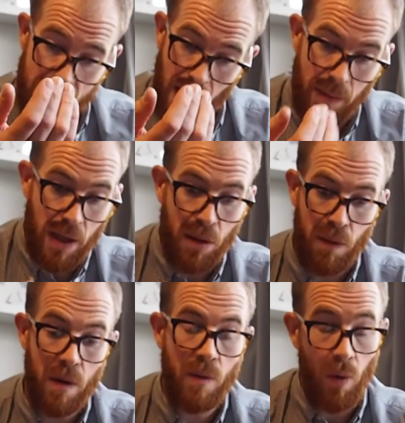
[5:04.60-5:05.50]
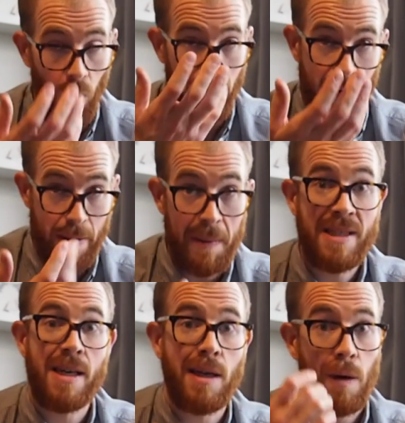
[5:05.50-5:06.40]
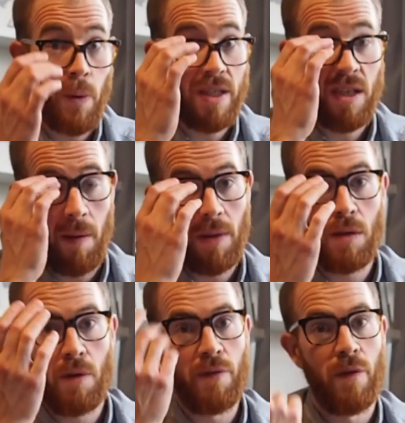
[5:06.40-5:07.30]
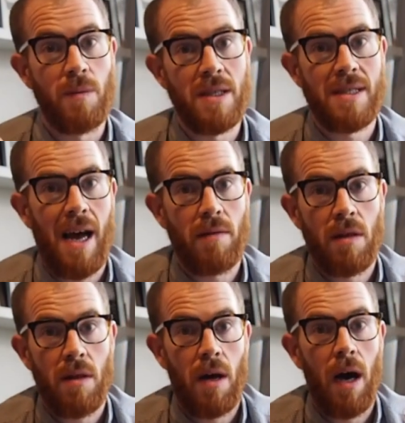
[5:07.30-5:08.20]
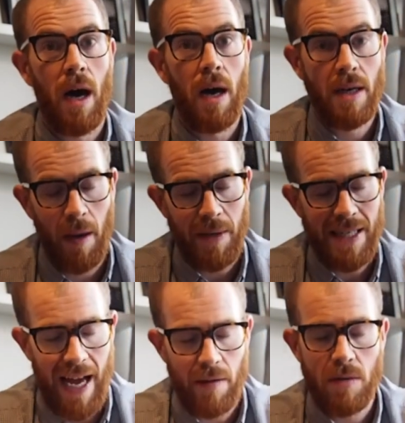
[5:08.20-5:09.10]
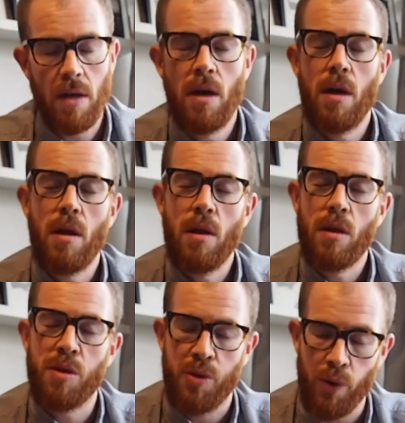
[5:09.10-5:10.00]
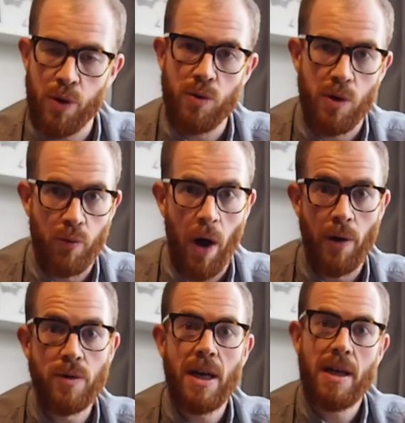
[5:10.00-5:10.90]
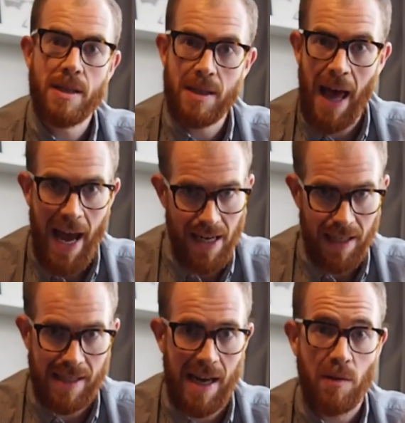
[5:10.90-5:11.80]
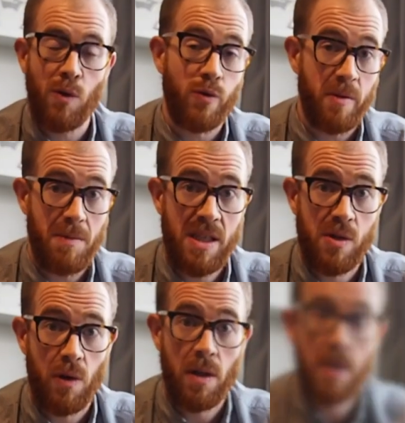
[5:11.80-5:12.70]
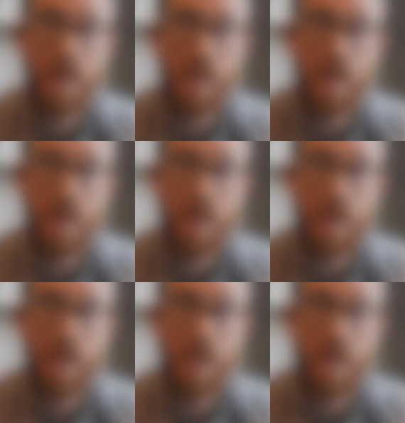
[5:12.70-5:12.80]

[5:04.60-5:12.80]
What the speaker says: coming through, or a very particular wind coming through from the south, coming down through the Rhone, heading south, called the Mistral.